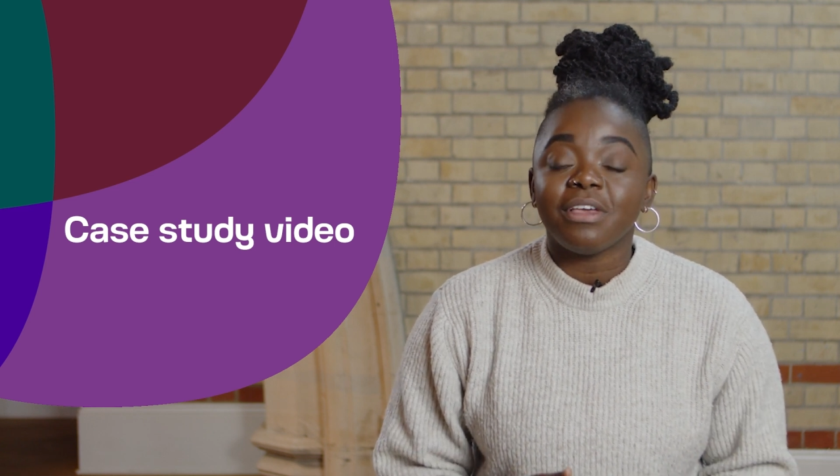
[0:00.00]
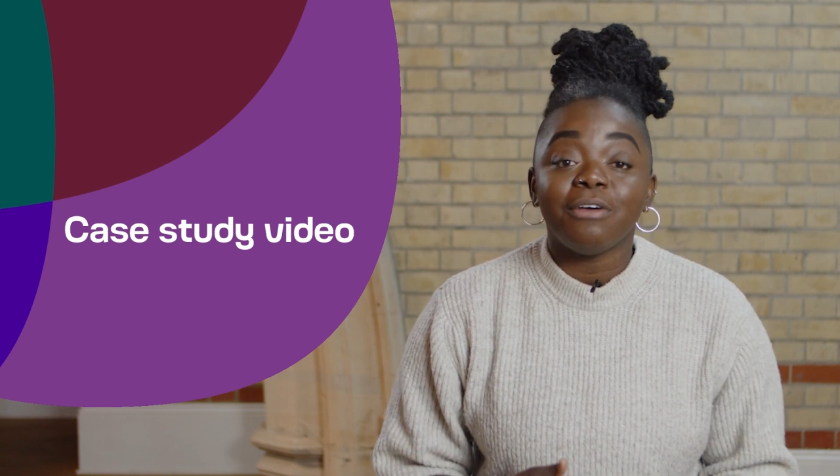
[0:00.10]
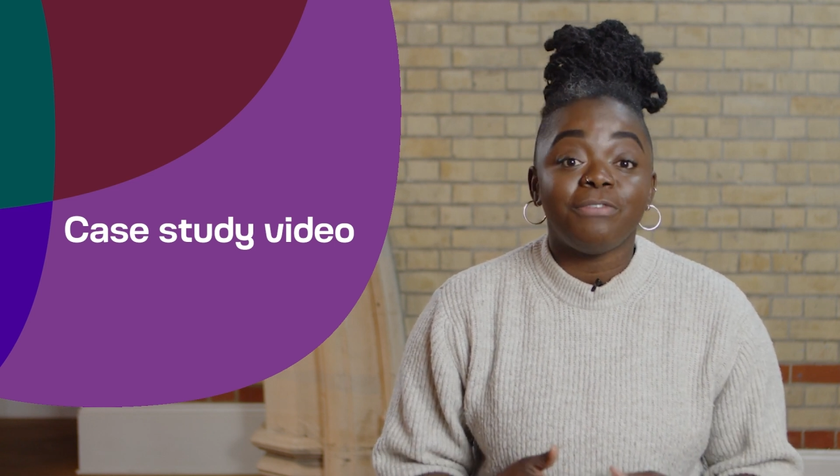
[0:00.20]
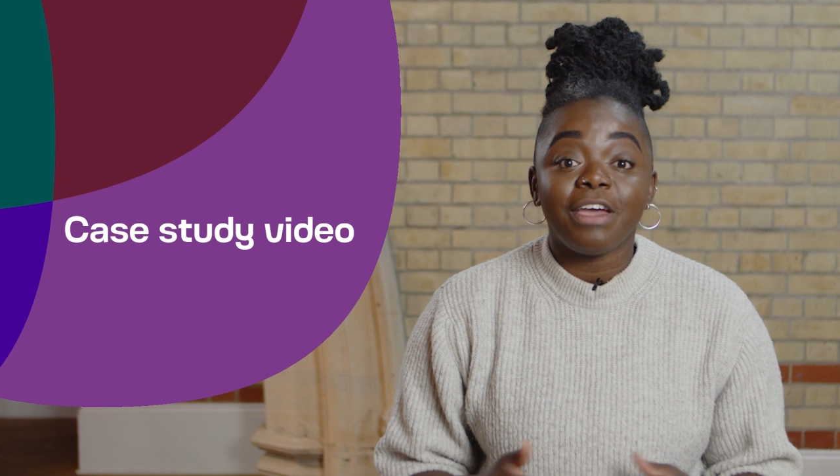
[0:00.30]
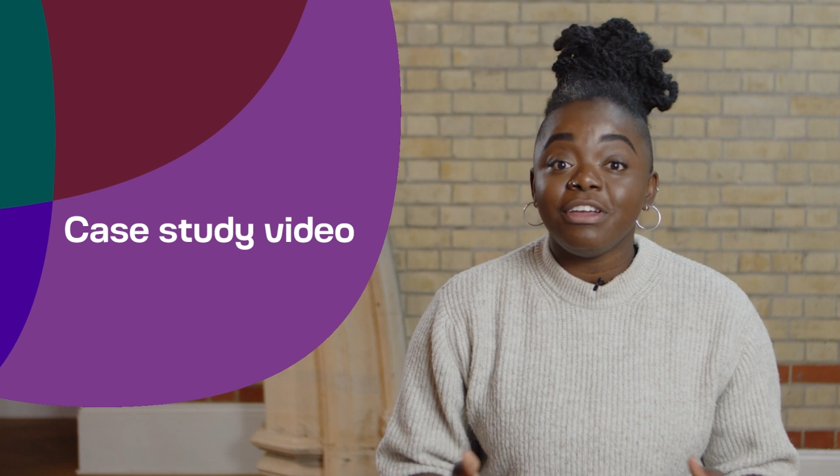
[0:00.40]

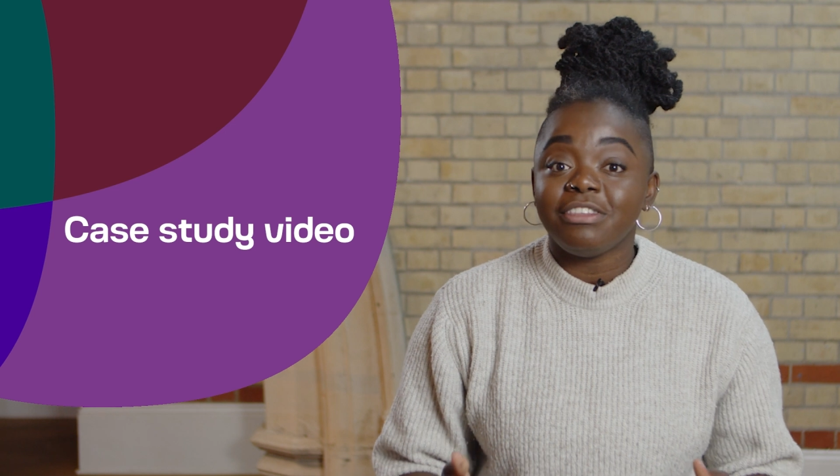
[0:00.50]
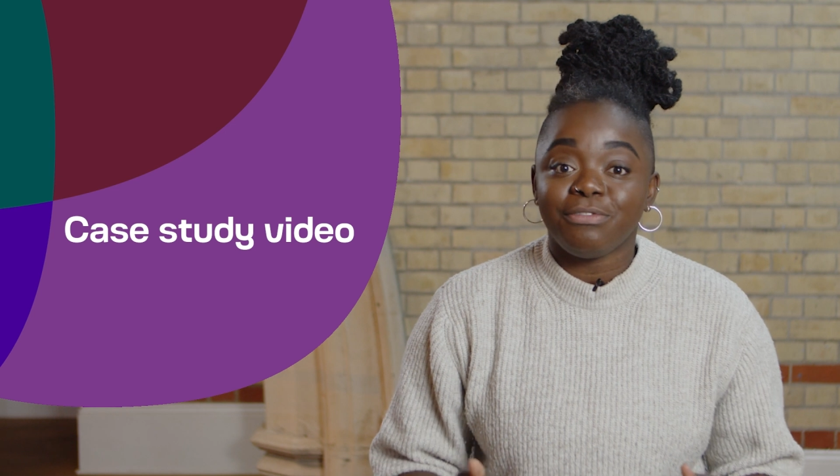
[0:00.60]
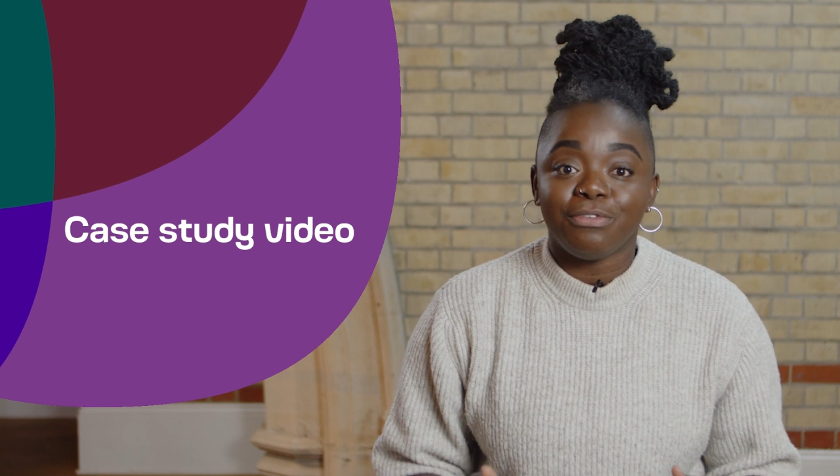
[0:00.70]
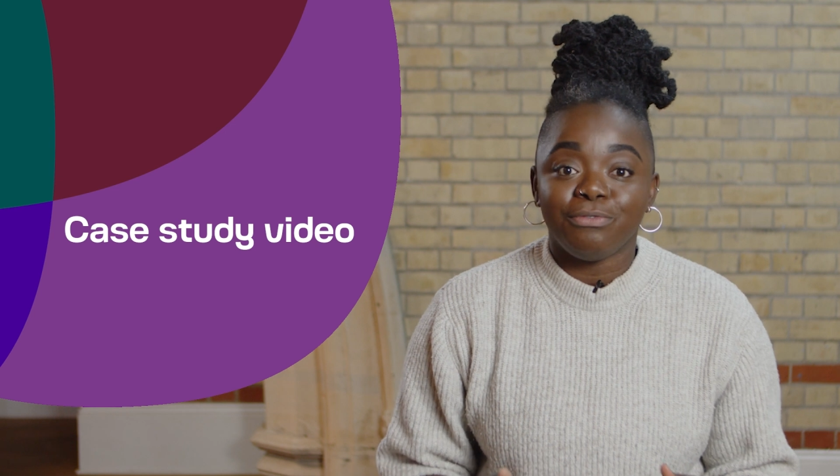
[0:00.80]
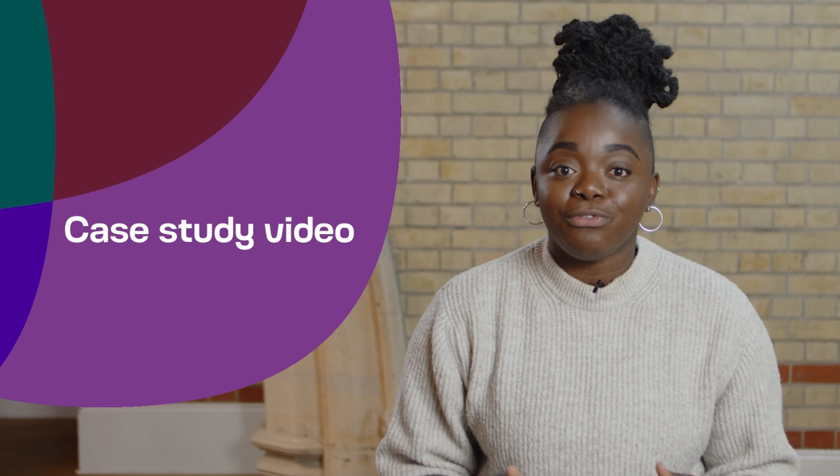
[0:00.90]
are very
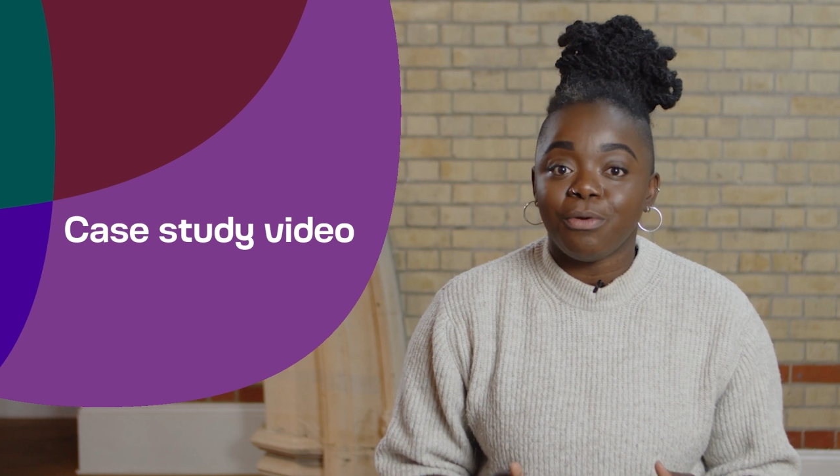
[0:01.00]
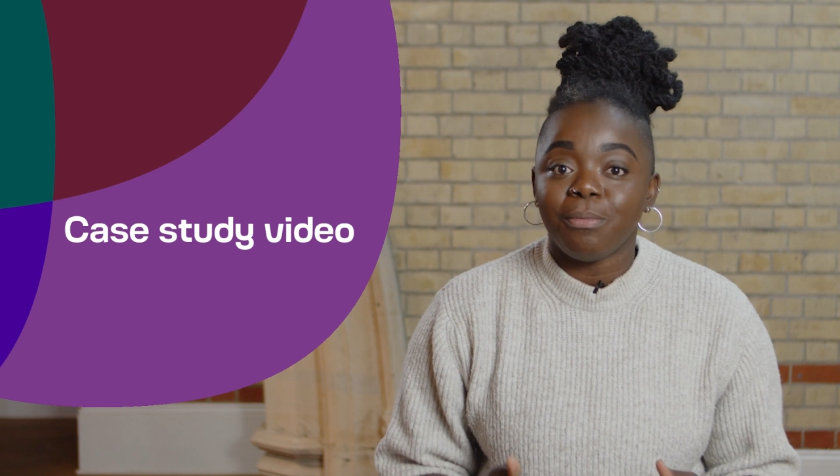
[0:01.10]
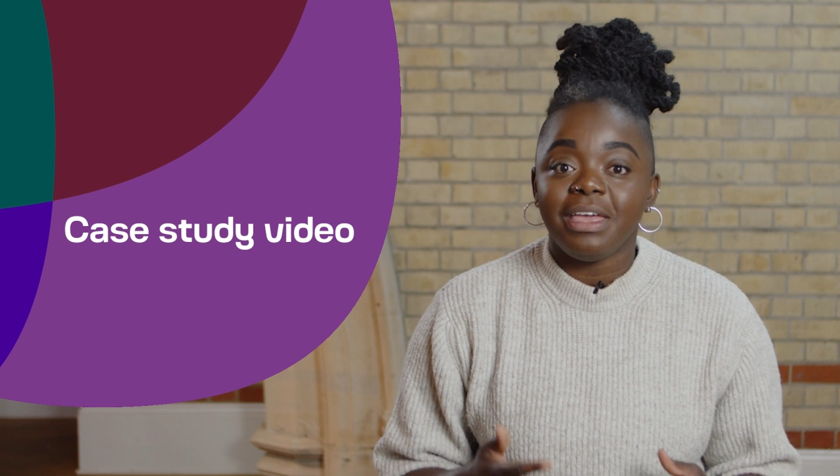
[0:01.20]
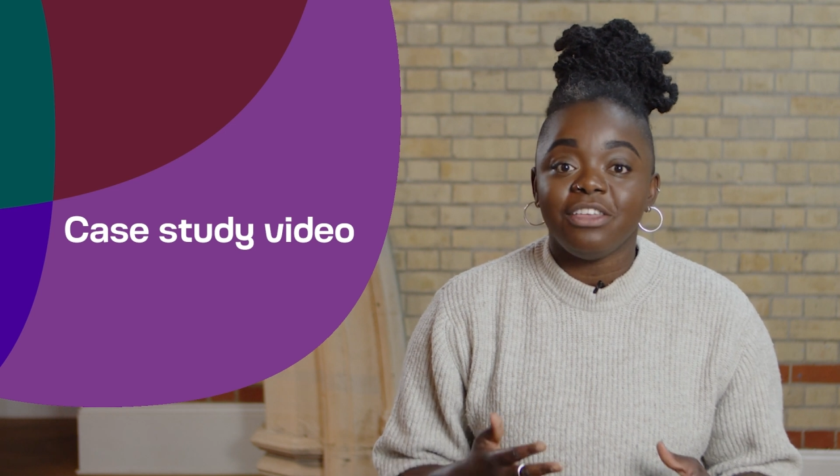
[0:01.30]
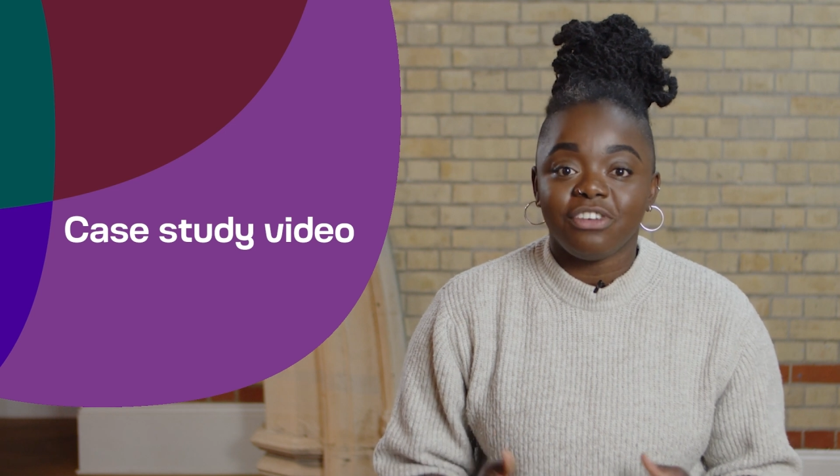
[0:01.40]
different
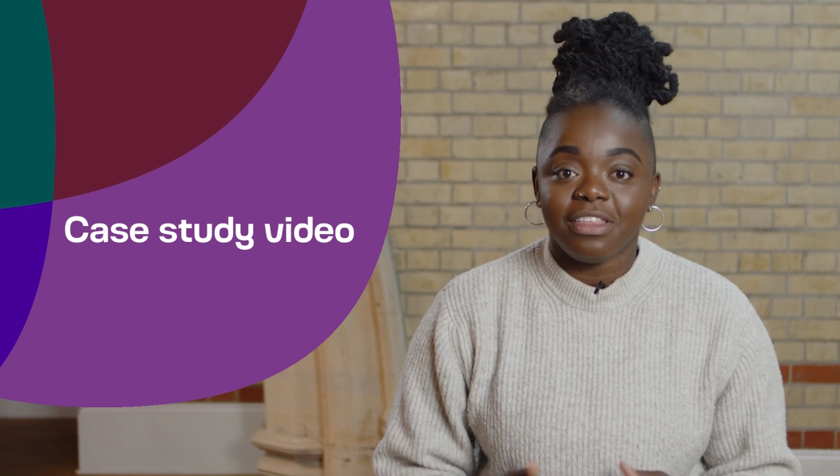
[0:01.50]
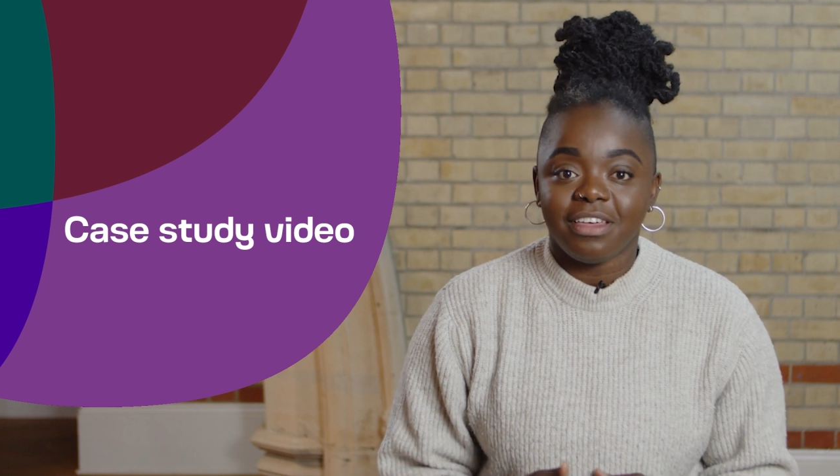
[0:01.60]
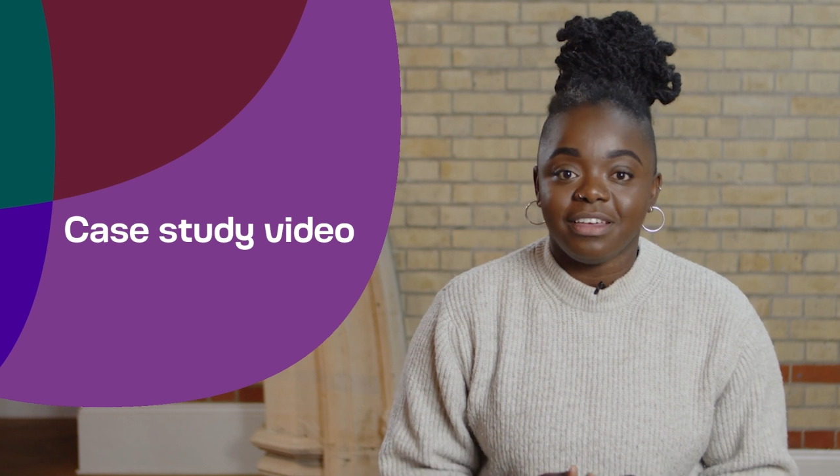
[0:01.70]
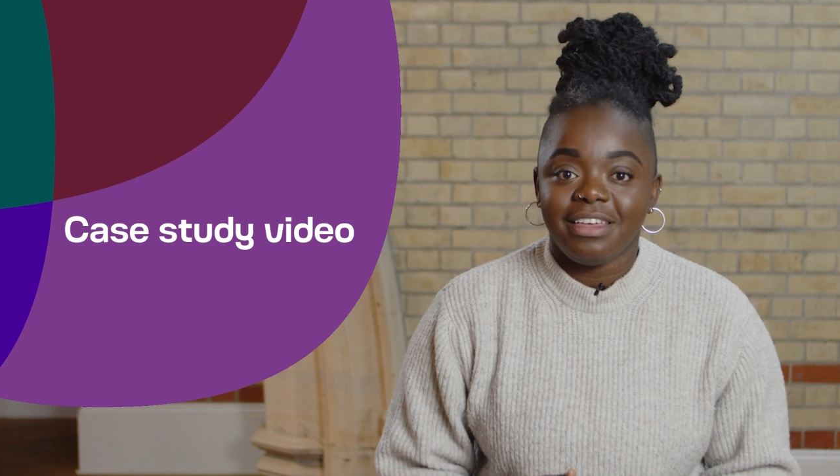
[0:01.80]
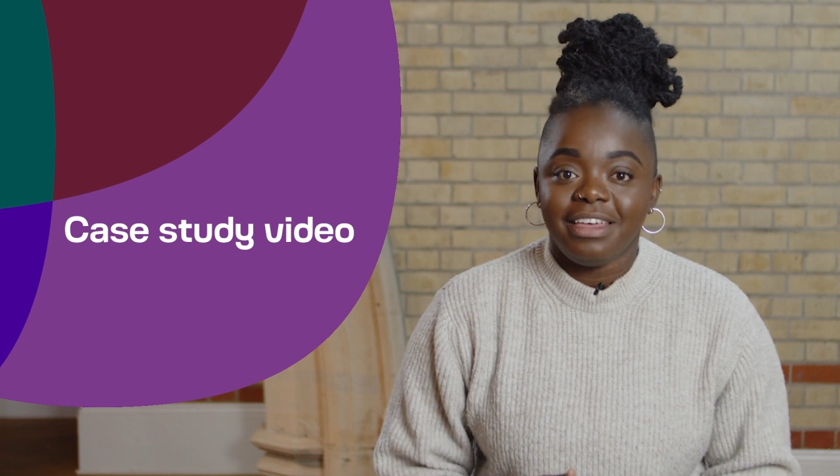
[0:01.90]
from each other,